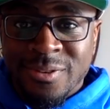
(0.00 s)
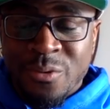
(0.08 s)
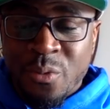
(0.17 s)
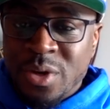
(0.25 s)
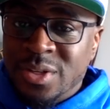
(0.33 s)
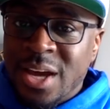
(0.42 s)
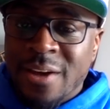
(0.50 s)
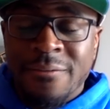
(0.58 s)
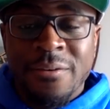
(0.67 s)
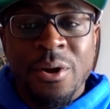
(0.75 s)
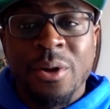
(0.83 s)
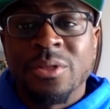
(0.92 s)
We just got to
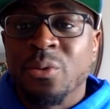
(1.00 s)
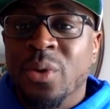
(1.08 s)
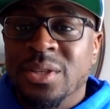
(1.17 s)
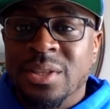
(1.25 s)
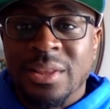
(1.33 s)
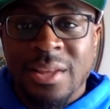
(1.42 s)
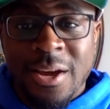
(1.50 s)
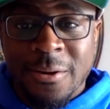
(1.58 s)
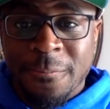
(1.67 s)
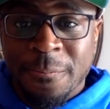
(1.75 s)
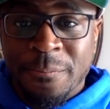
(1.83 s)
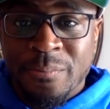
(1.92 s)
figure out the rest of the
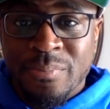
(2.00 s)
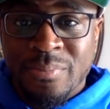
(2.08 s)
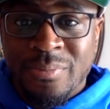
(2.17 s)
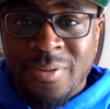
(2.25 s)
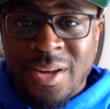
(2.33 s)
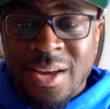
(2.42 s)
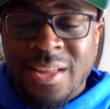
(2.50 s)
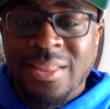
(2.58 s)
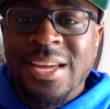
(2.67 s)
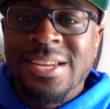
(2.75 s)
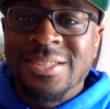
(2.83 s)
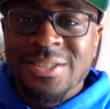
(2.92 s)
line.
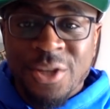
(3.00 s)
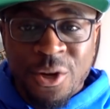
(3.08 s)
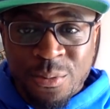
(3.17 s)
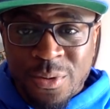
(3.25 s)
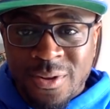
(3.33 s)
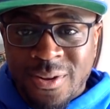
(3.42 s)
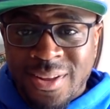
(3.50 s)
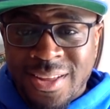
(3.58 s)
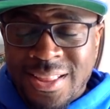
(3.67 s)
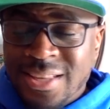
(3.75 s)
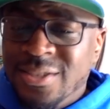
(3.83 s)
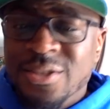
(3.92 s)
Ladies and gentlemen,
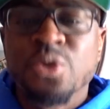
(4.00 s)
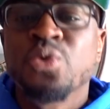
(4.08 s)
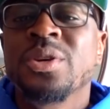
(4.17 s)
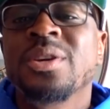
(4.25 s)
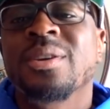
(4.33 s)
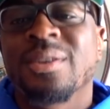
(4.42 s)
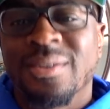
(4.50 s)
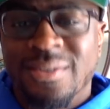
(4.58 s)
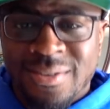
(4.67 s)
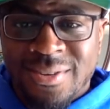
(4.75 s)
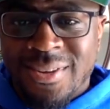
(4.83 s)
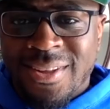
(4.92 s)
this is a new year.
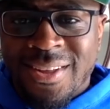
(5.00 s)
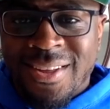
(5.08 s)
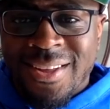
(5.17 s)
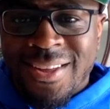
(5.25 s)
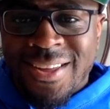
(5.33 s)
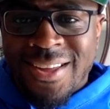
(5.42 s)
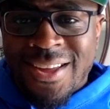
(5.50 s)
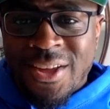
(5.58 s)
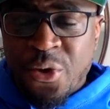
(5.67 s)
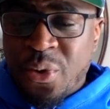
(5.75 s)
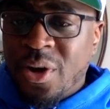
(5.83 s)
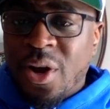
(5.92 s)

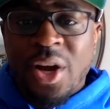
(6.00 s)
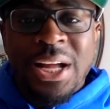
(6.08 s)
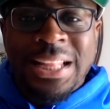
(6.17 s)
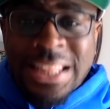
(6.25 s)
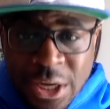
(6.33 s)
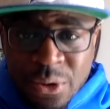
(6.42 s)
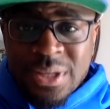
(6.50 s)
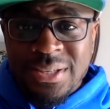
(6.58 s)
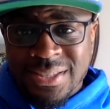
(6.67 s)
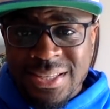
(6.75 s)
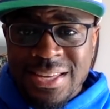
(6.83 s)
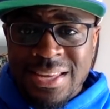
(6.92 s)
You can clearly
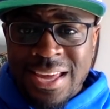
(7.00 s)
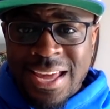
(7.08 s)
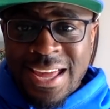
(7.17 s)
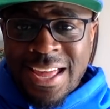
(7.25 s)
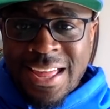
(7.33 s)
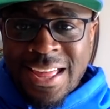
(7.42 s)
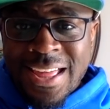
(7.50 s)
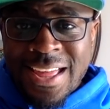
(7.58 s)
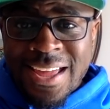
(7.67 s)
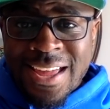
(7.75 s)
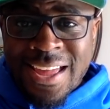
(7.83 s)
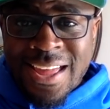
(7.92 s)
see
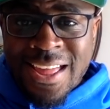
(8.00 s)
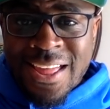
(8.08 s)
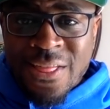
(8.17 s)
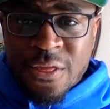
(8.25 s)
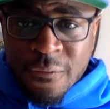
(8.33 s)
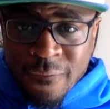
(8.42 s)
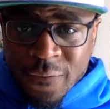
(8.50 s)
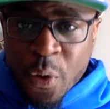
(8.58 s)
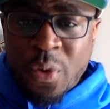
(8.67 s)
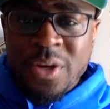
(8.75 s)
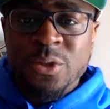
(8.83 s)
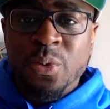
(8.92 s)
the
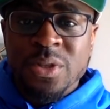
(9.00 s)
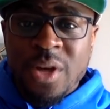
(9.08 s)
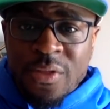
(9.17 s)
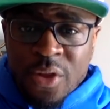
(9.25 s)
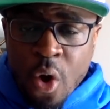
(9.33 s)
focus was on the